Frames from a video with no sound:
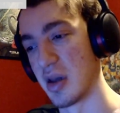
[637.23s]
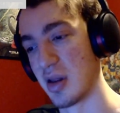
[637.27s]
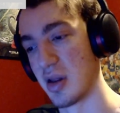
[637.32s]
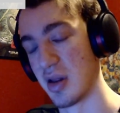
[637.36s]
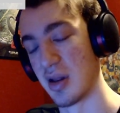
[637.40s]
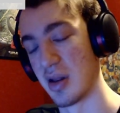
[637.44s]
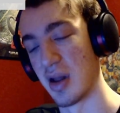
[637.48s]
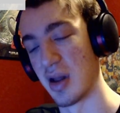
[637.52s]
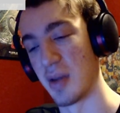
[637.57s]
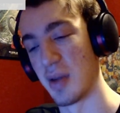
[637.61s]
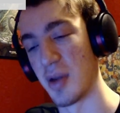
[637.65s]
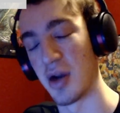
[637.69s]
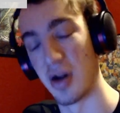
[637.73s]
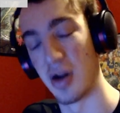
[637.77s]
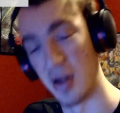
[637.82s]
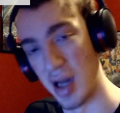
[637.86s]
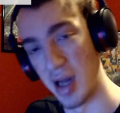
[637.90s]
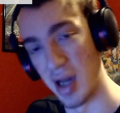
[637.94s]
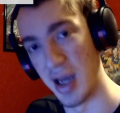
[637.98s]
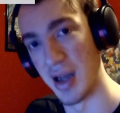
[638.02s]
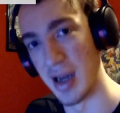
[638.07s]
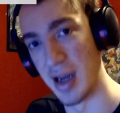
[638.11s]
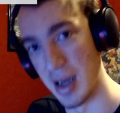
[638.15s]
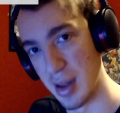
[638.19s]
I'm not gonna
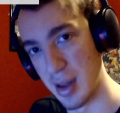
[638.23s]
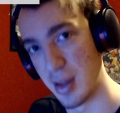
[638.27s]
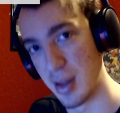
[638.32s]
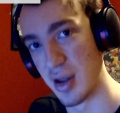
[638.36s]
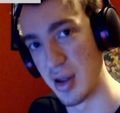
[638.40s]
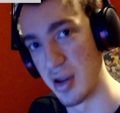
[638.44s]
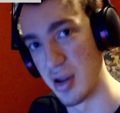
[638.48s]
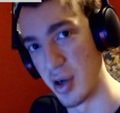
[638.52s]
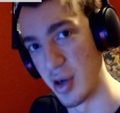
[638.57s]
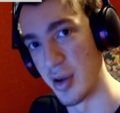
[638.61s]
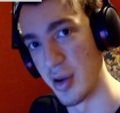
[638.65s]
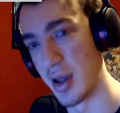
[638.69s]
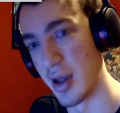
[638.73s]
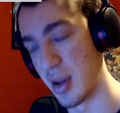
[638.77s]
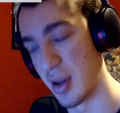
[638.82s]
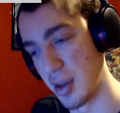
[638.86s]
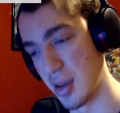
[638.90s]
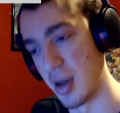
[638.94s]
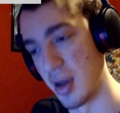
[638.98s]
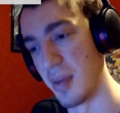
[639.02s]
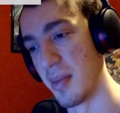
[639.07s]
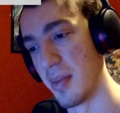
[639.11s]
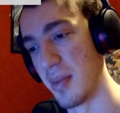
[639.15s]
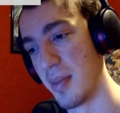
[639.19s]
lie, it is clear that
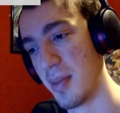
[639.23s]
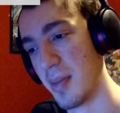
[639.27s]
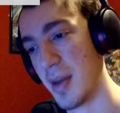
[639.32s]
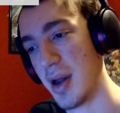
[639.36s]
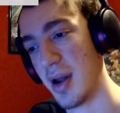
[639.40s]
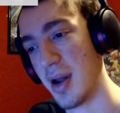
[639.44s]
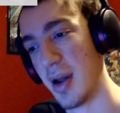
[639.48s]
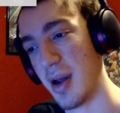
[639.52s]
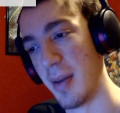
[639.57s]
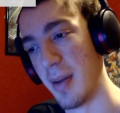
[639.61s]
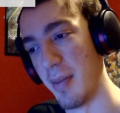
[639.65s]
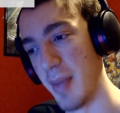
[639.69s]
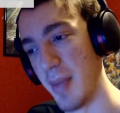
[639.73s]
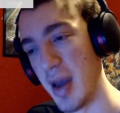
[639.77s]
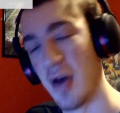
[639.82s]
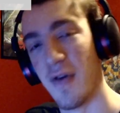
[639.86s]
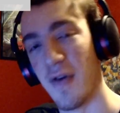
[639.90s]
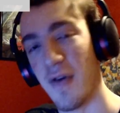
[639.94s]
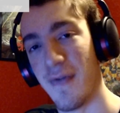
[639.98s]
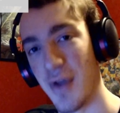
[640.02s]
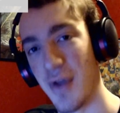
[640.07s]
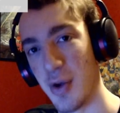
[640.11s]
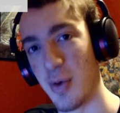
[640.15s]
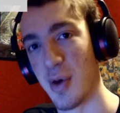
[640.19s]
some male
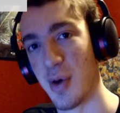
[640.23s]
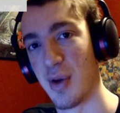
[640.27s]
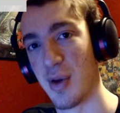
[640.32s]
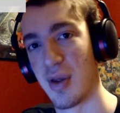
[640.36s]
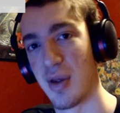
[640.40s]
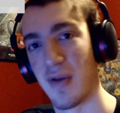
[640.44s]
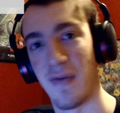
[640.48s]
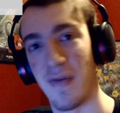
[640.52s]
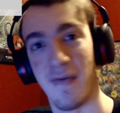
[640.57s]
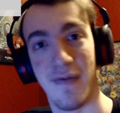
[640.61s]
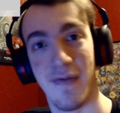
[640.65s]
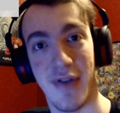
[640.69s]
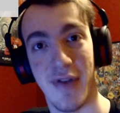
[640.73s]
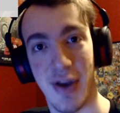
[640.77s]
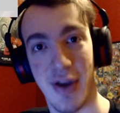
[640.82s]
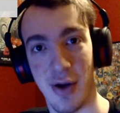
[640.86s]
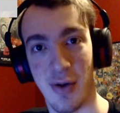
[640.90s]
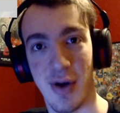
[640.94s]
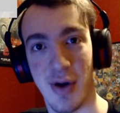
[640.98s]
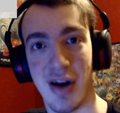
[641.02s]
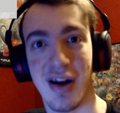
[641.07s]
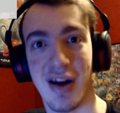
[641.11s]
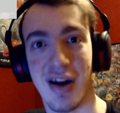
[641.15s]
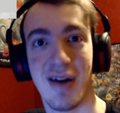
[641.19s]
viewers
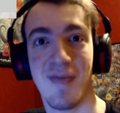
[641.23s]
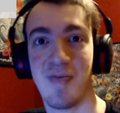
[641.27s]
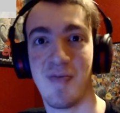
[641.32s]
view it